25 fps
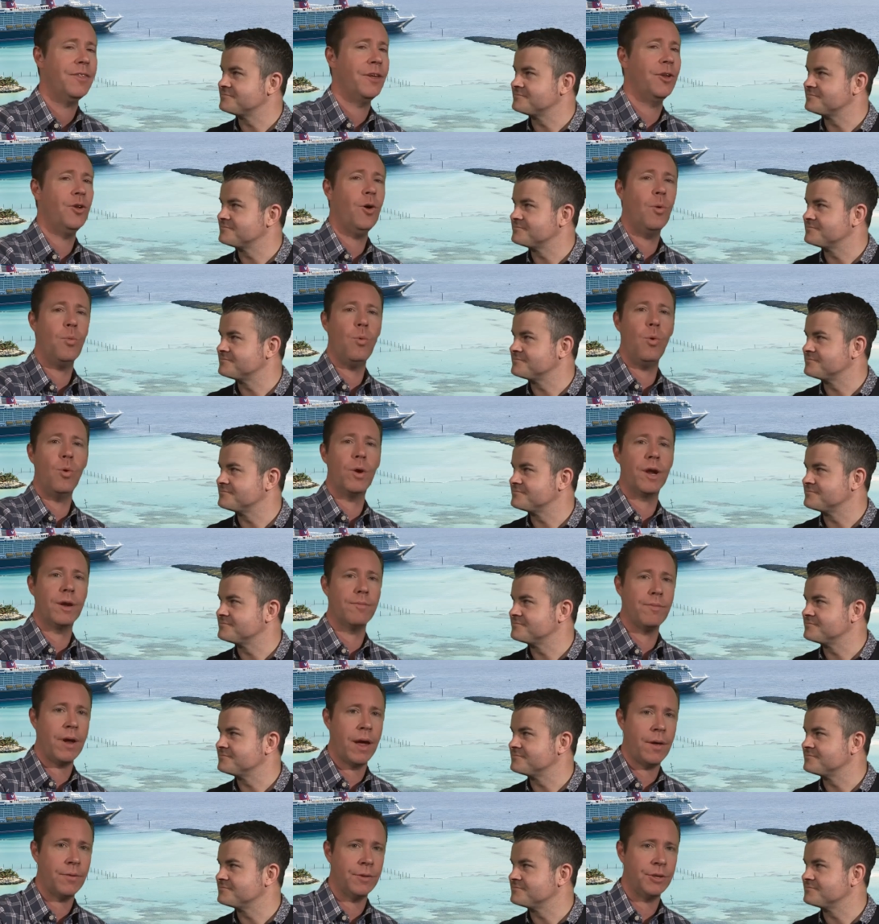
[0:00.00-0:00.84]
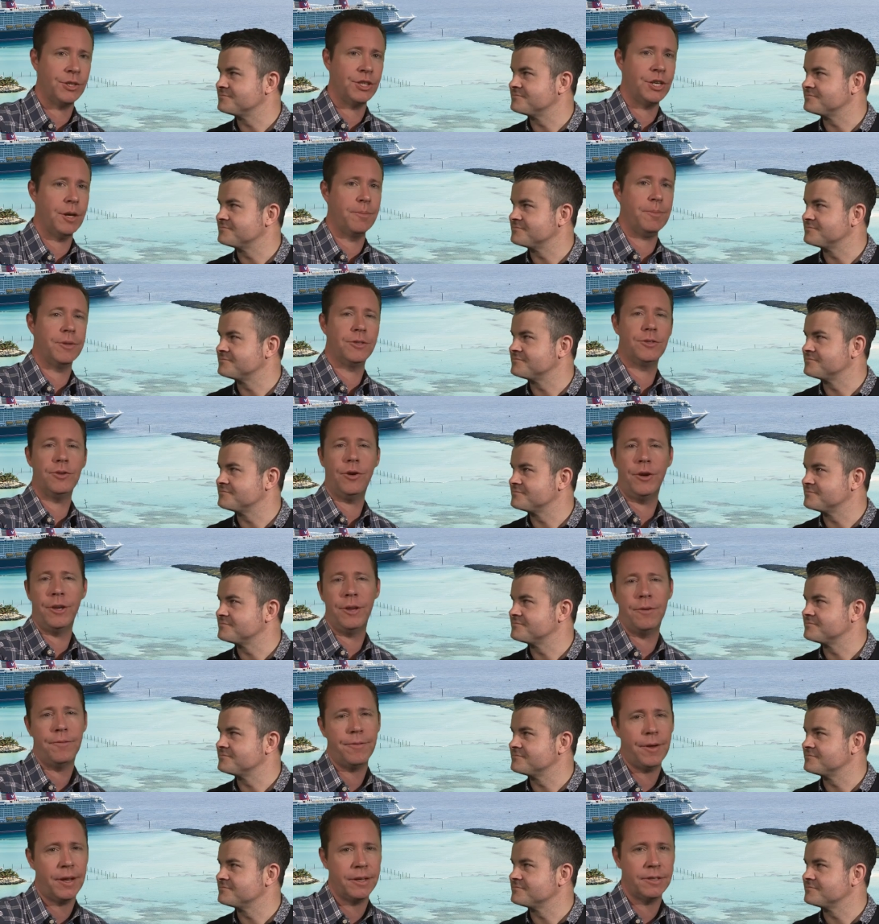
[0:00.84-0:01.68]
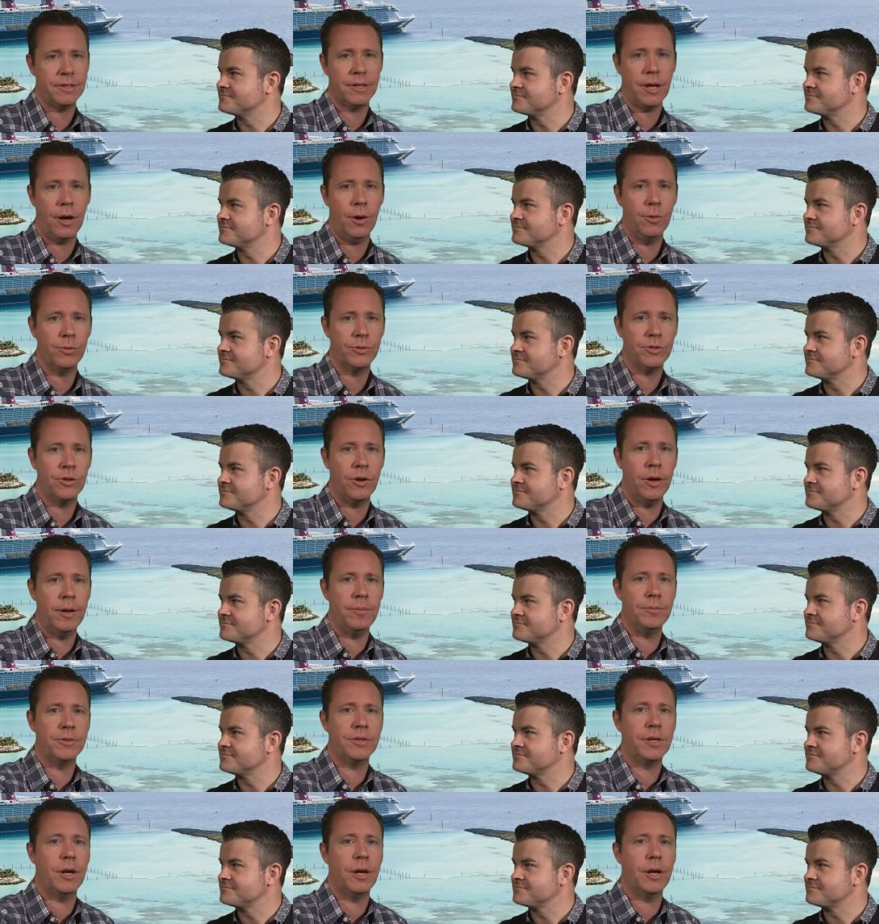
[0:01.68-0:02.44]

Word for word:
Speaker 1: They're not walking around the ship. It's not in your face the whole time.